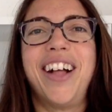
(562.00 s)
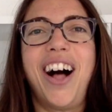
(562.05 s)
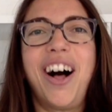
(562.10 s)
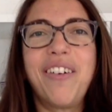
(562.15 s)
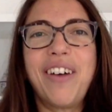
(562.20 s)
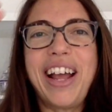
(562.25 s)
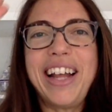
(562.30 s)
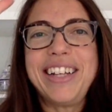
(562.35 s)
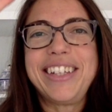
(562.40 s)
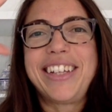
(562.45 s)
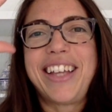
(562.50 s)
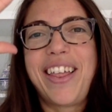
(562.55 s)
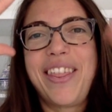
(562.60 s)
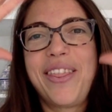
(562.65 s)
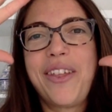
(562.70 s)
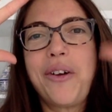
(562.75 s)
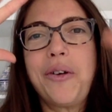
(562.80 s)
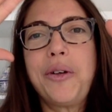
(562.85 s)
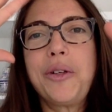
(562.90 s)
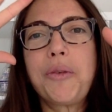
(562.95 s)
All right,
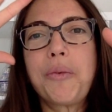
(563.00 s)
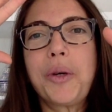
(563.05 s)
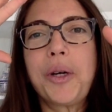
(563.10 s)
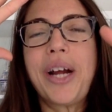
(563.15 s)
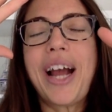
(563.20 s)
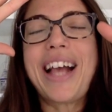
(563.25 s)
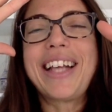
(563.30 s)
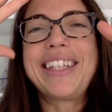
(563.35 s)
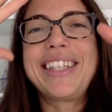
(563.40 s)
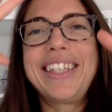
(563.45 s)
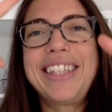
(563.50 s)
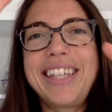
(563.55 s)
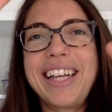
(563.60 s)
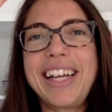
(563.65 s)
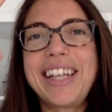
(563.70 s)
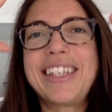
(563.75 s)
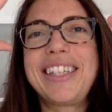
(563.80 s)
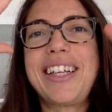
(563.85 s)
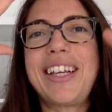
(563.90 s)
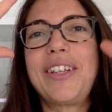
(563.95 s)
those were
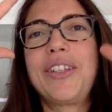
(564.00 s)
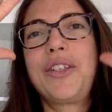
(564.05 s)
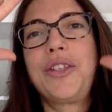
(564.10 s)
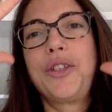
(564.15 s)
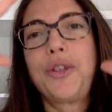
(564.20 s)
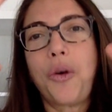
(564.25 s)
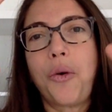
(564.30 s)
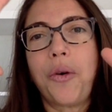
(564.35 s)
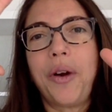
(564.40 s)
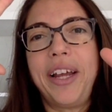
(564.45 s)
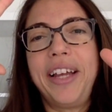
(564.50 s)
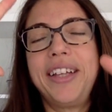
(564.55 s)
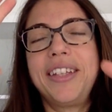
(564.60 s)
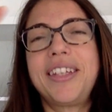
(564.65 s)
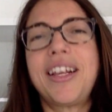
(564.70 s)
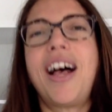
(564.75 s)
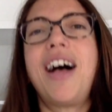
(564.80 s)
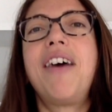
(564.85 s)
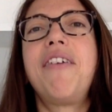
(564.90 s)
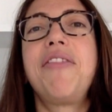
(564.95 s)
six stories
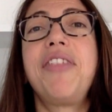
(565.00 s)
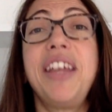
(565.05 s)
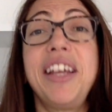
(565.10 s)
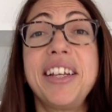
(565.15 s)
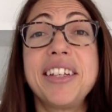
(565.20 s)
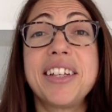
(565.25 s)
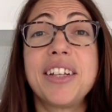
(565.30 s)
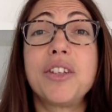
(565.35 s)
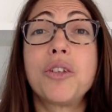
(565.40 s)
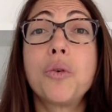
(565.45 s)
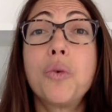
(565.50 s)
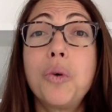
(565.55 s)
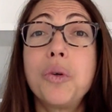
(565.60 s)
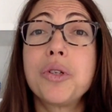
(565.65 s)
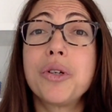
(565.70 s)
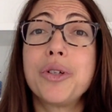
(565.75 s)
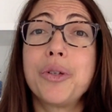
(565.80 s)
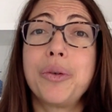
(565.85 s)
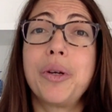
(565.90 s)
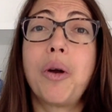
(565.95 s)
of things that schools
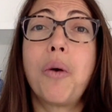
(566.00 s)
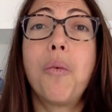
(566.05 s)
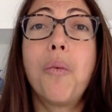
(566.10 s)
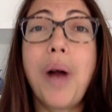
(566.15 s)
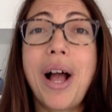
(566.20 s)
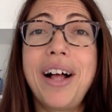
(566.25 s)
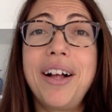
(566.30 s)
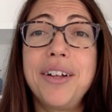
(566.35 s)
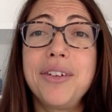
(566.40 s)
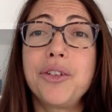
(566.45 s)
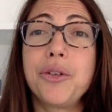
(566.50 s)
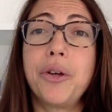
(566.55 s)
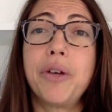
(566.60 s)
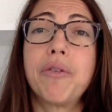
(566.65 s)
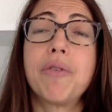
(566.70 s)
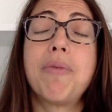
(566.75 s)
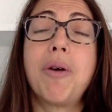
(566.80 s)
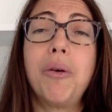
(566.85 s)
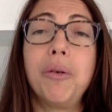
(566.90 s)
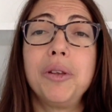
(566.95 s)
are doing well during
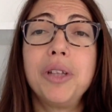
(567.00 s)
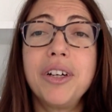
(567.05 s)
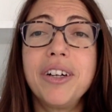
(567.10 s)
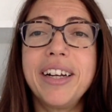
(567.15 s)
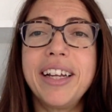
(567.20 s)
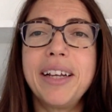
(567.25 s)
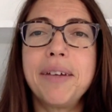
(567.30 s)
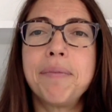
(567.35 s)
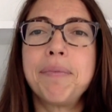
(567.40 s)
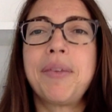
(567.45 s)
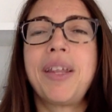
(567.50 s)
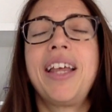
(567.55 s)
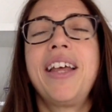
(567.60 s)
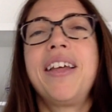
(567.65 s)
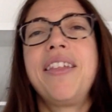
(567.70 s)
remote learning.